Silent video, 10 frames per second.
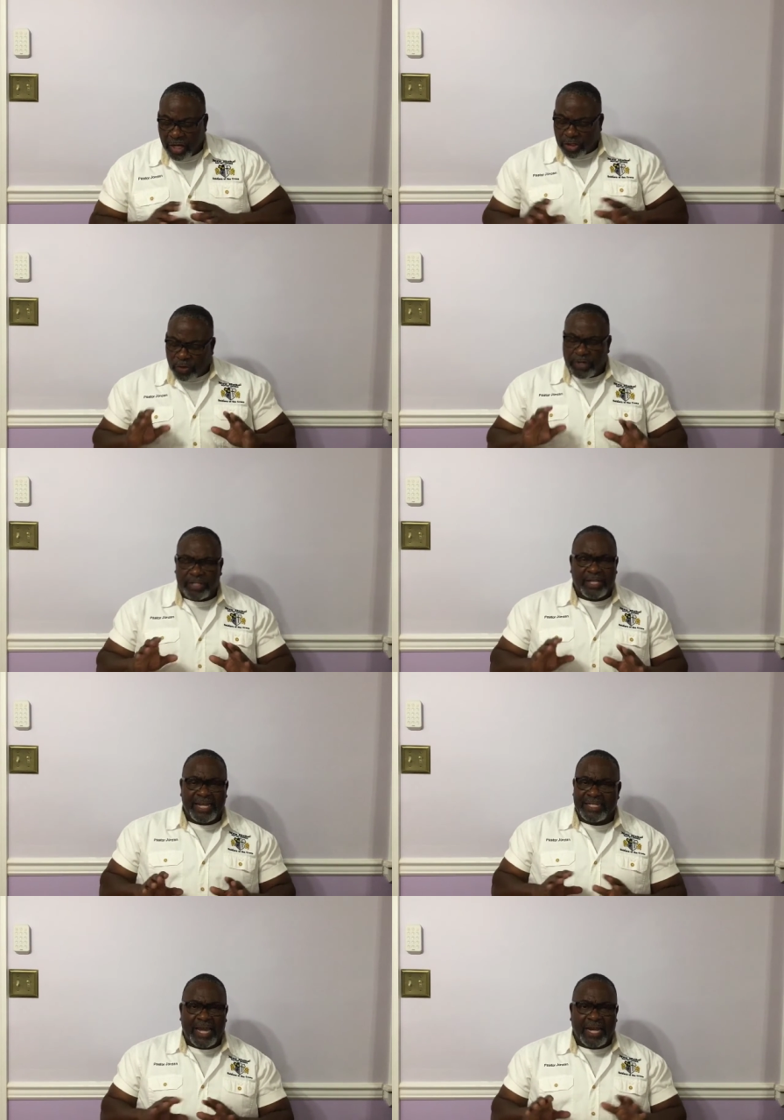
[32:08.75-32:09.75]
So he
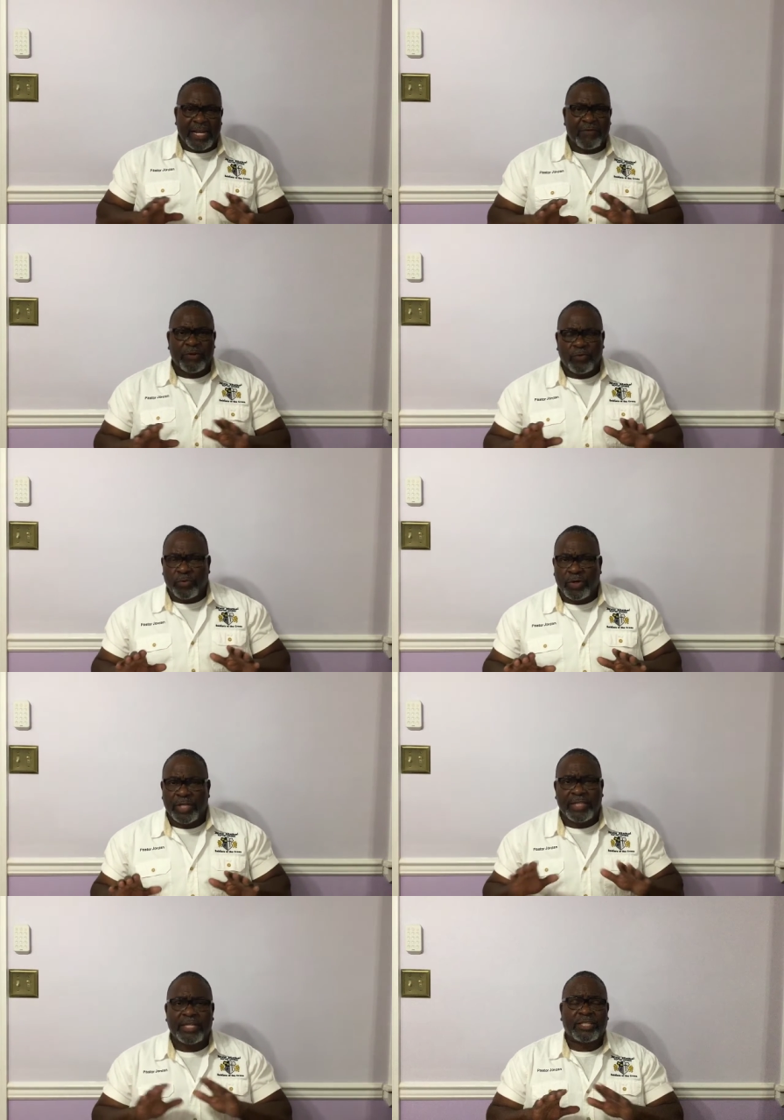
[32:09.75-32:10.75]
says, not
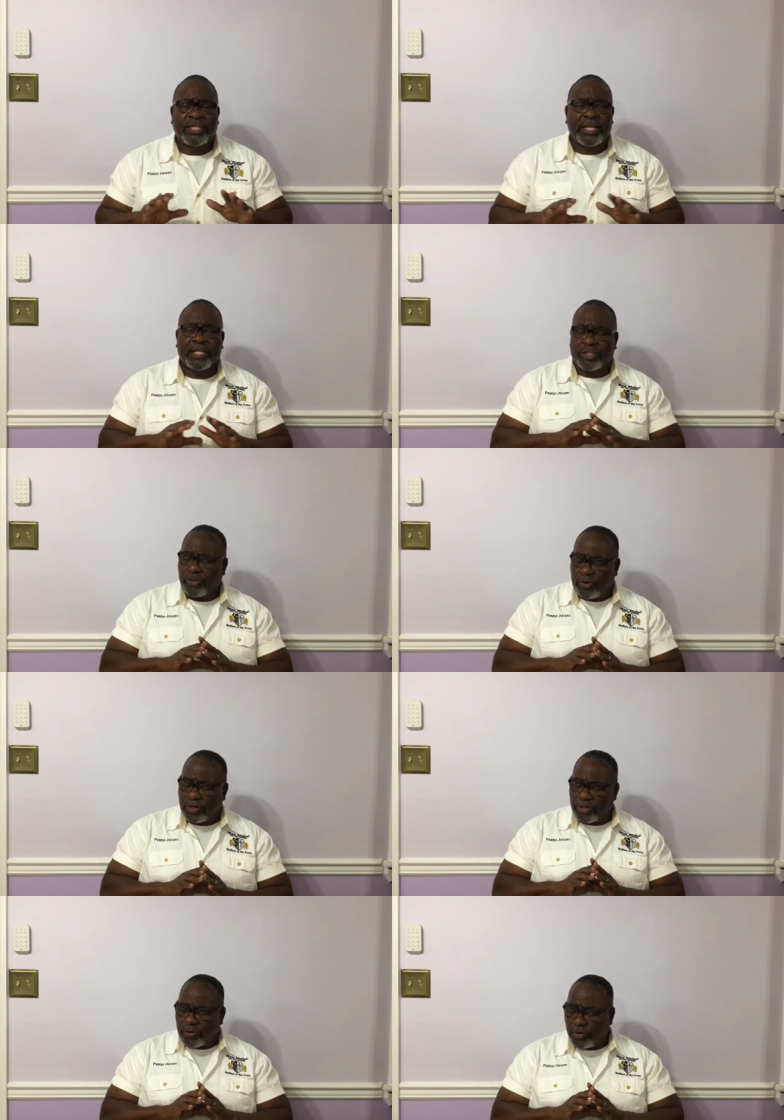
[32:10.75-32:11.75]
everyone that says,
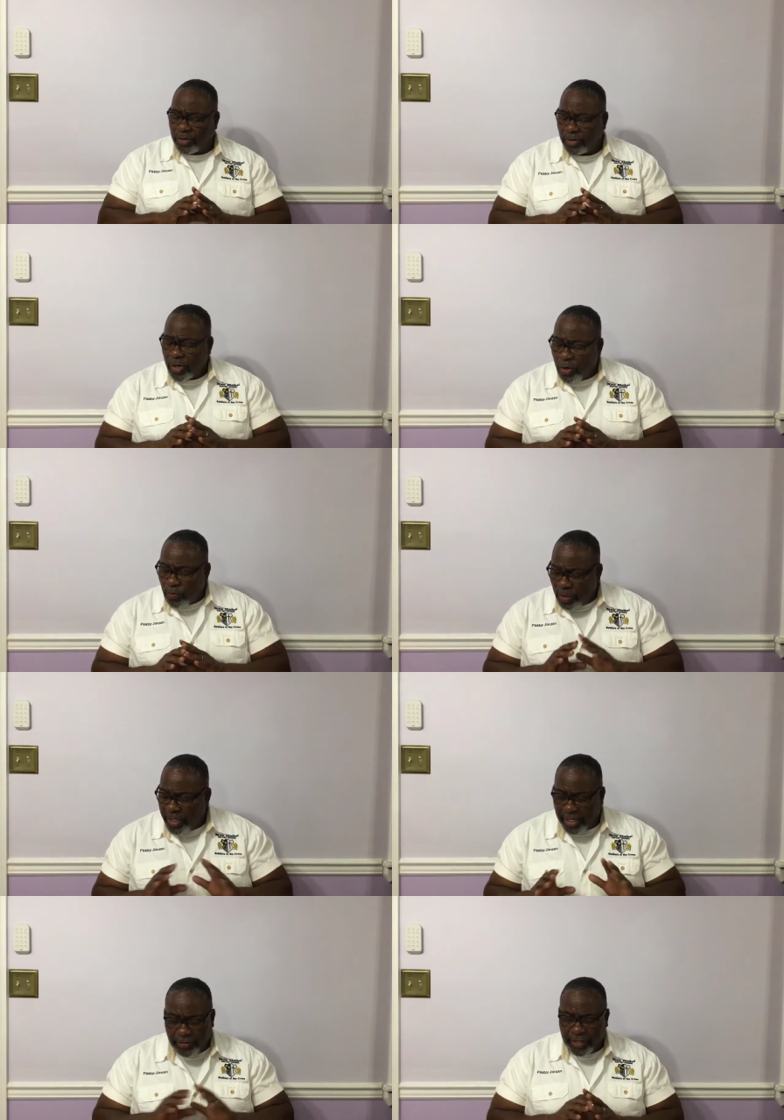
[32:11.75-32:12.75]
Lord, Lord, will
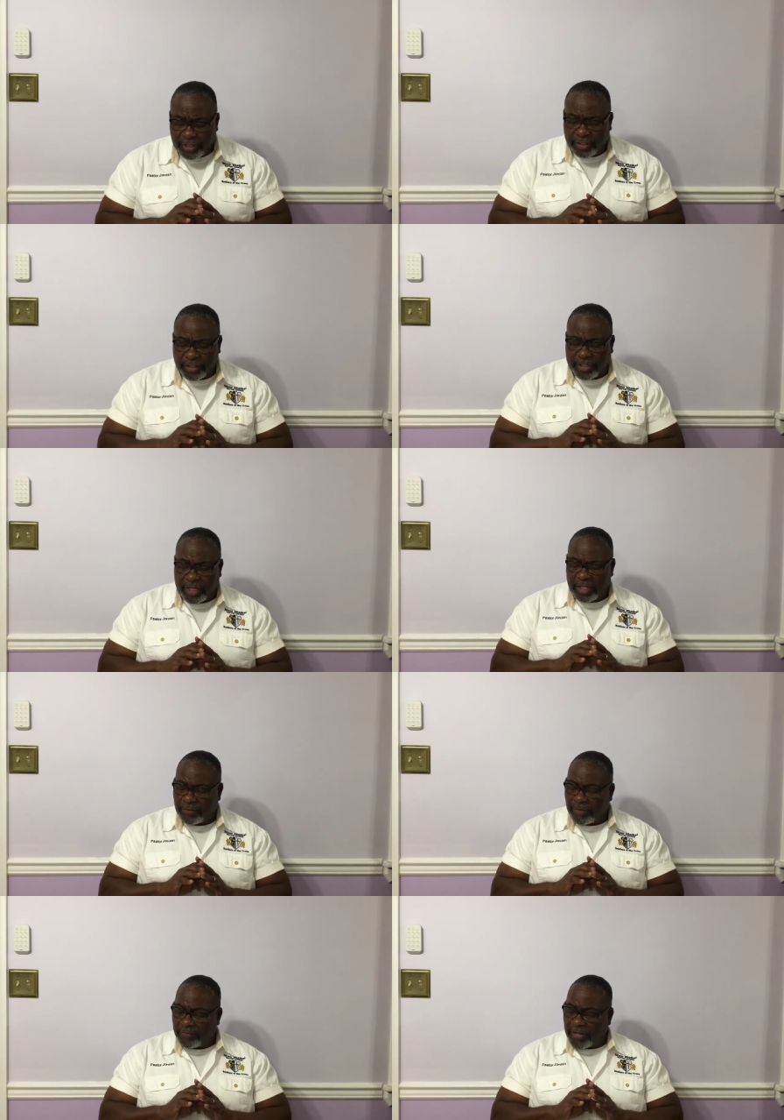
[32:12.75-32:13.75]
enter into the
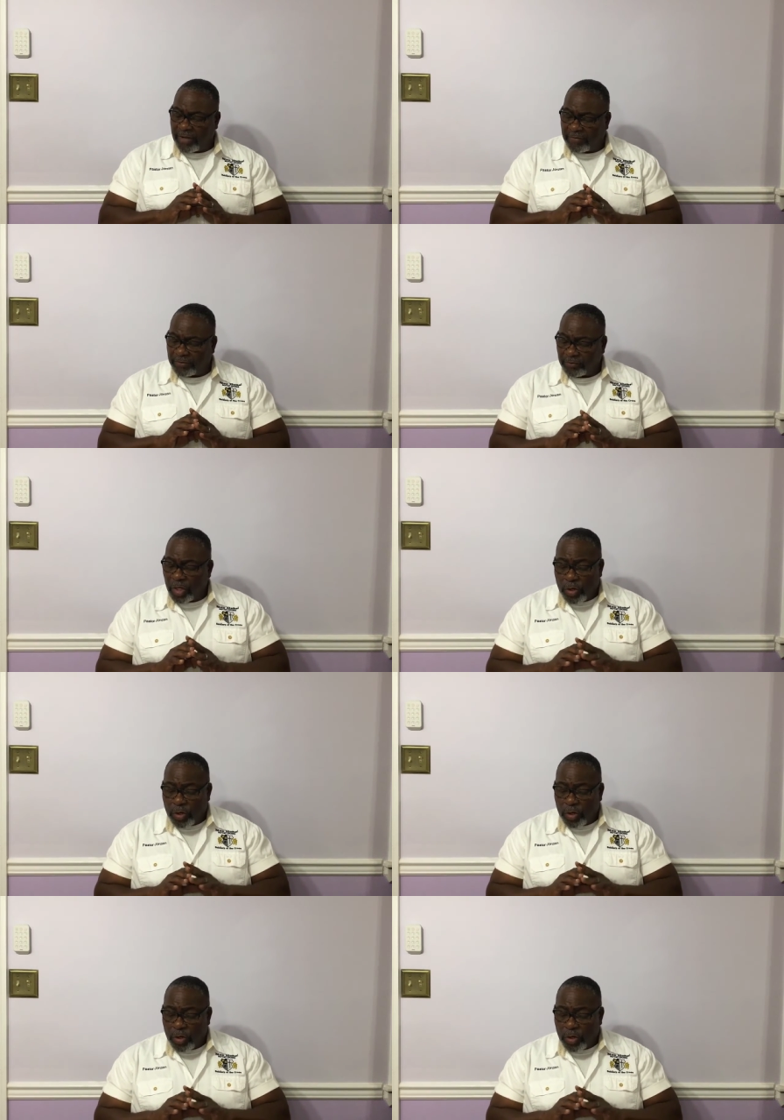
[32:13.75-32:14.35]
kingdom of heaven